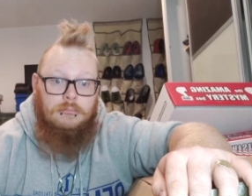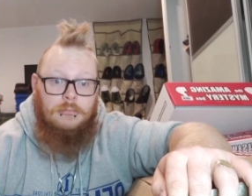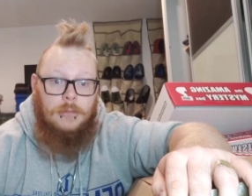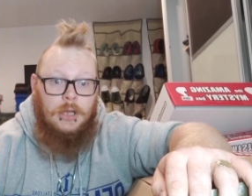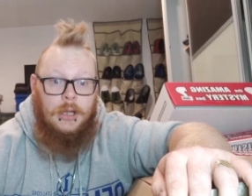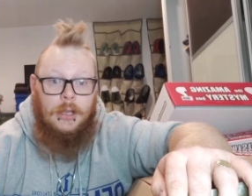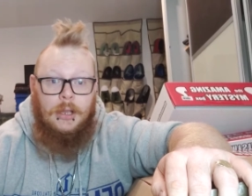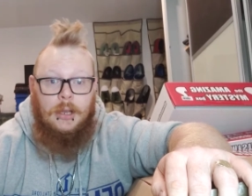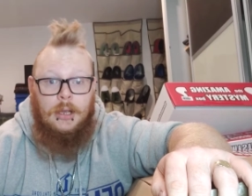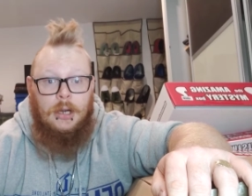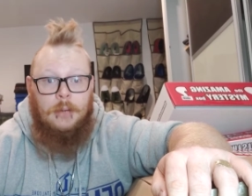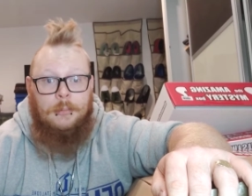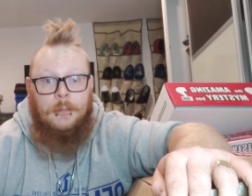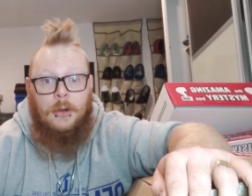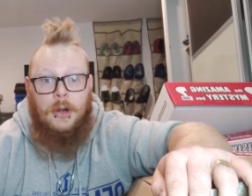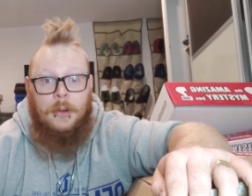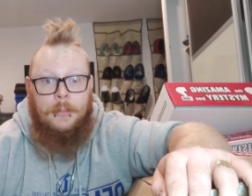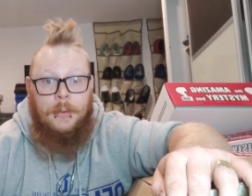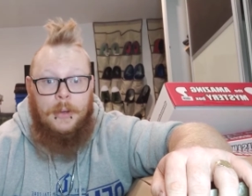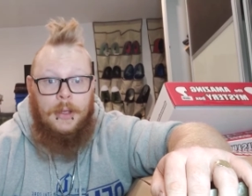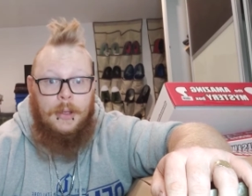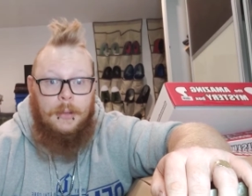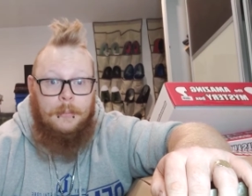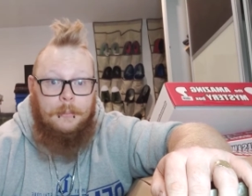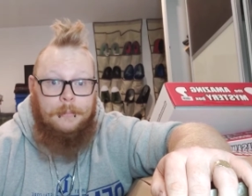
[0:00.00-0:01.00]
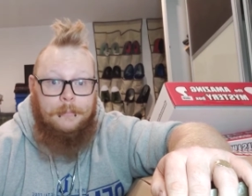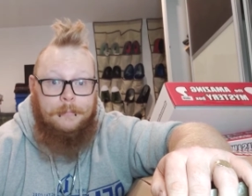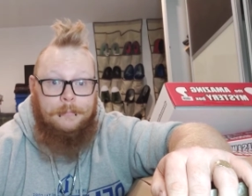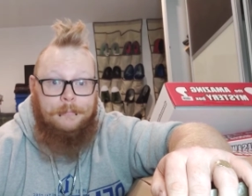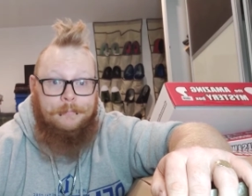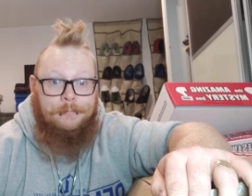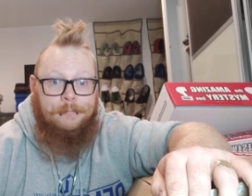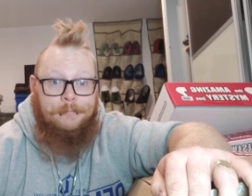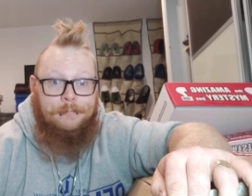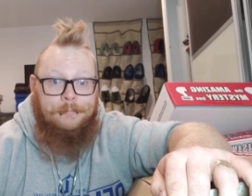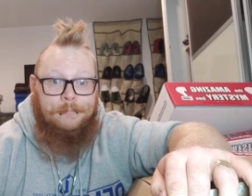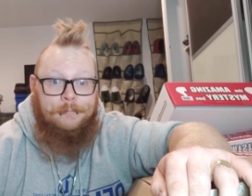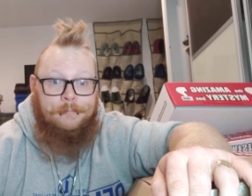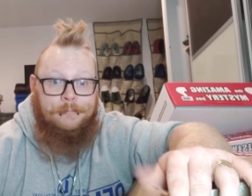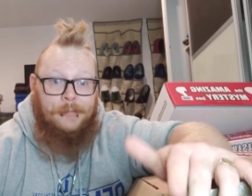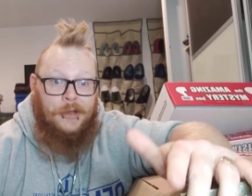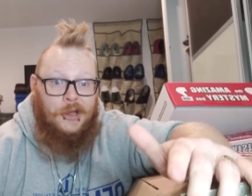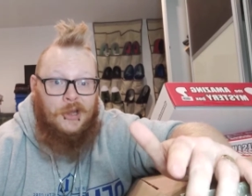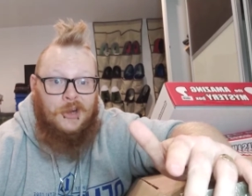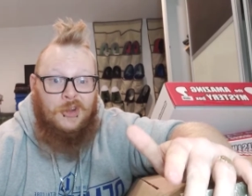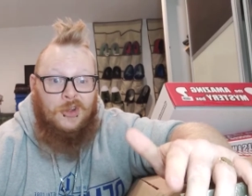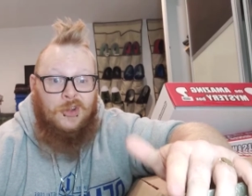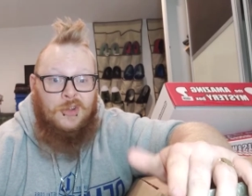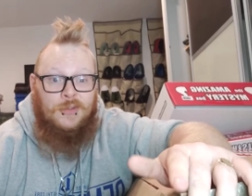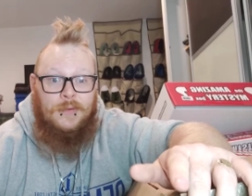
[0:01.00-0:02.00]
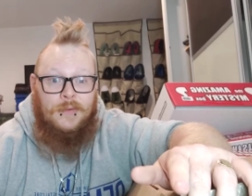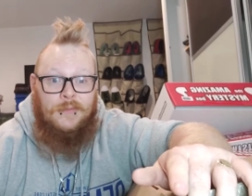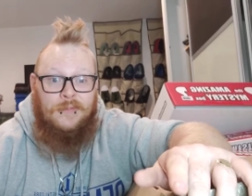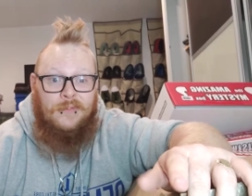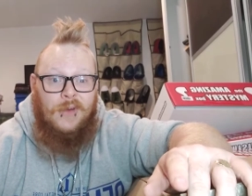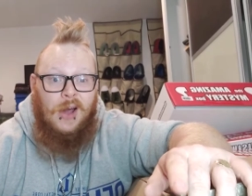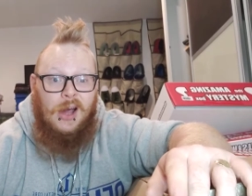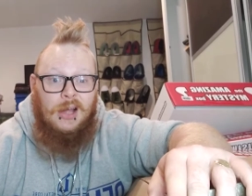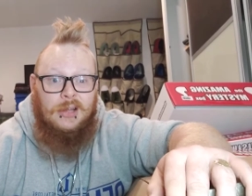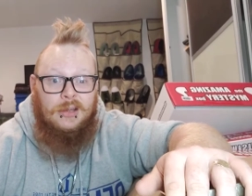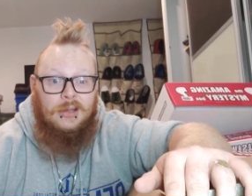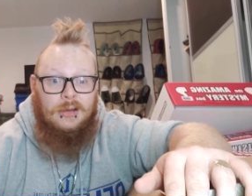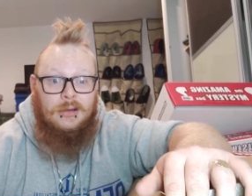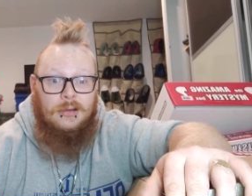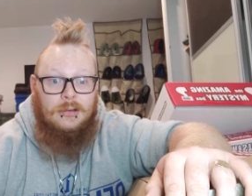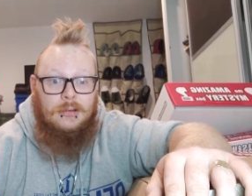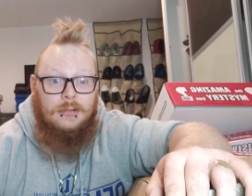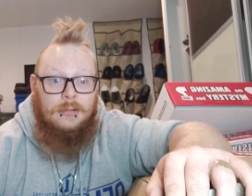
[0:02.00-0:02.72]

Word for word: I ain't gonna moan about it. I do this for fun.